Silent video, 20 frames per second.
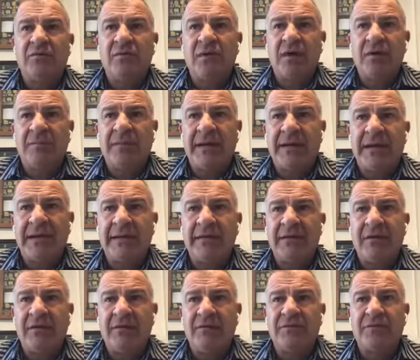well-being
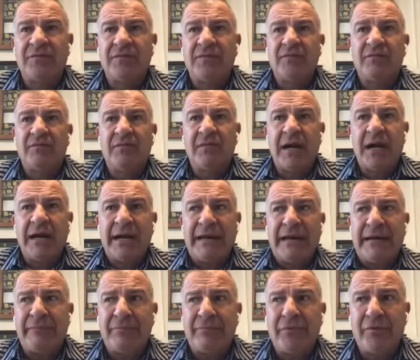of my
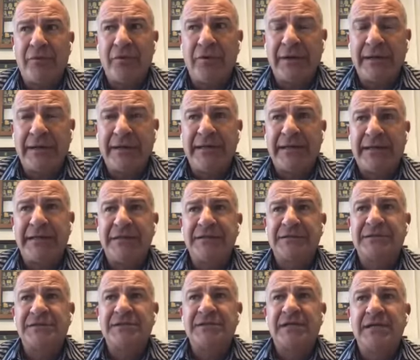
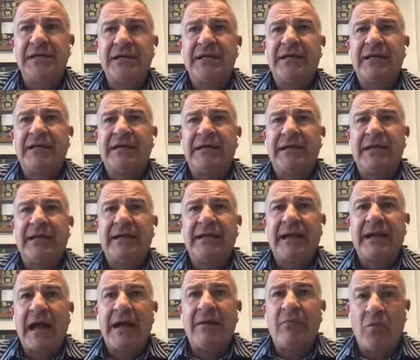employees, uh,
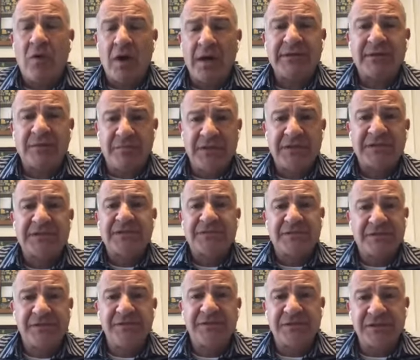I want the
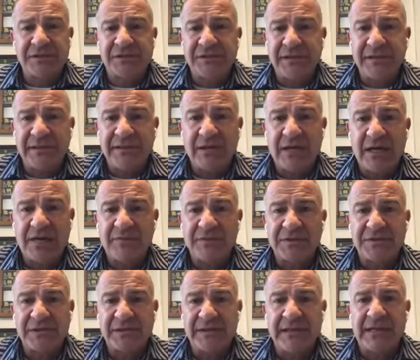business to succeed,
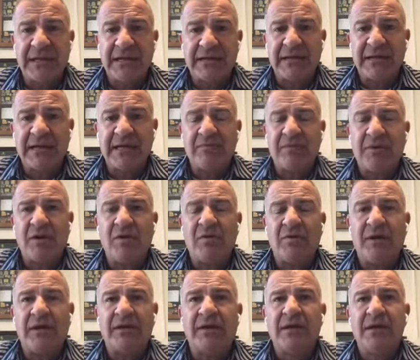obviously, and keep sure.
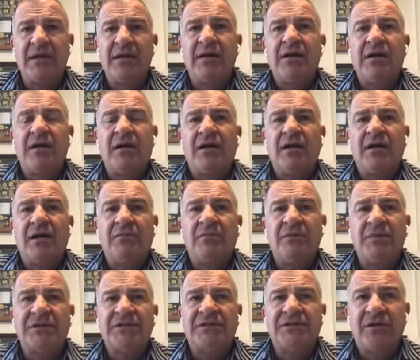going.
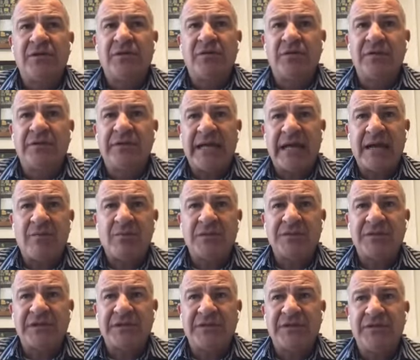Um, so that
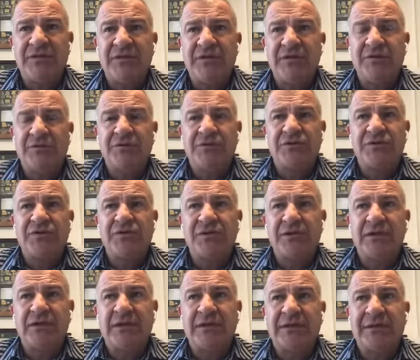was a huge
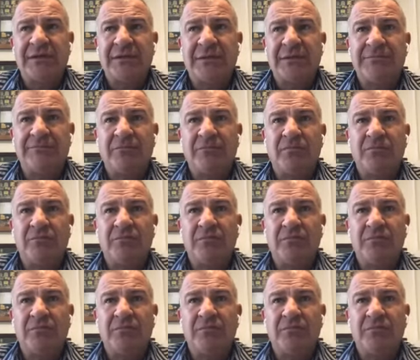um,